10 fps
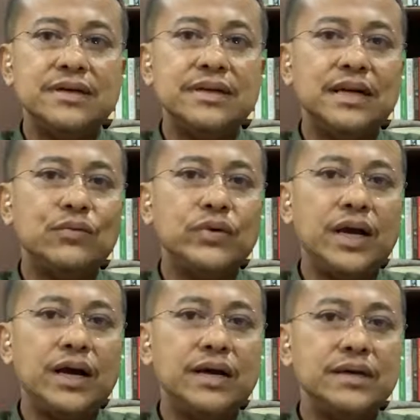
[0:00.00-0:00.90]
that we
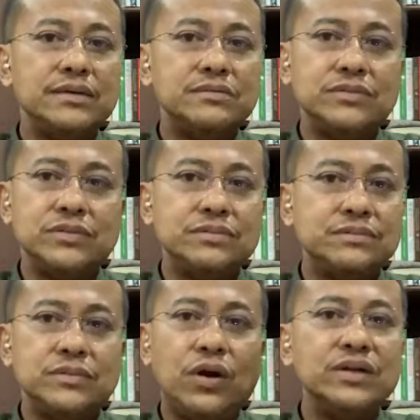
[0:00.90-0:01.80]
are
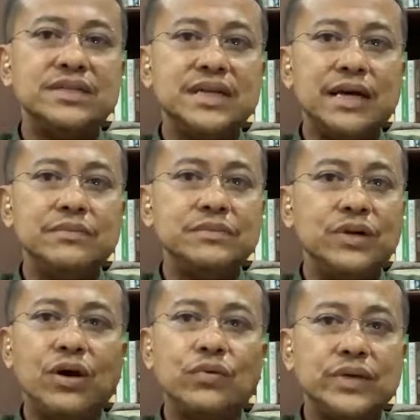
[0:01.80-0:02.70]
all the time,
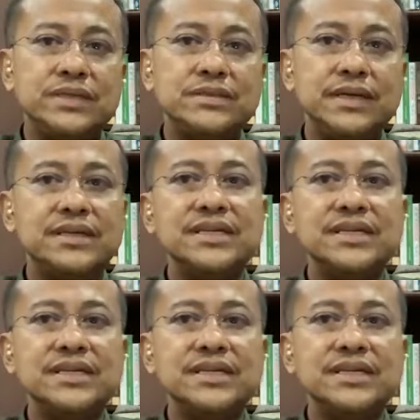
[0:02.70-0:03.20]
always in